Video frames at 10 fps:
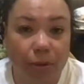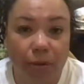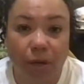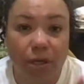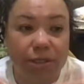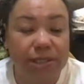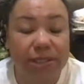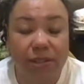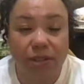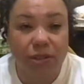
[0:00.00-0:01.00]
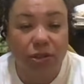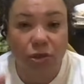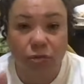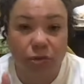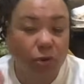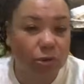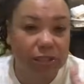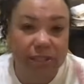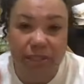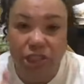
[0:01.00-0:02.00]
uh, all
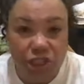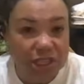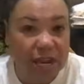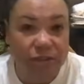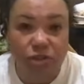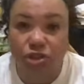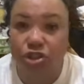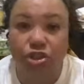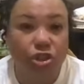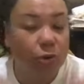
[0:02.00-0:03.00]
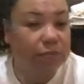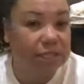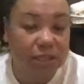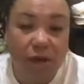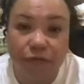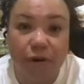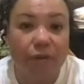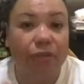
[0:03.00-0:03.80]
these digitizers just throwing stuff on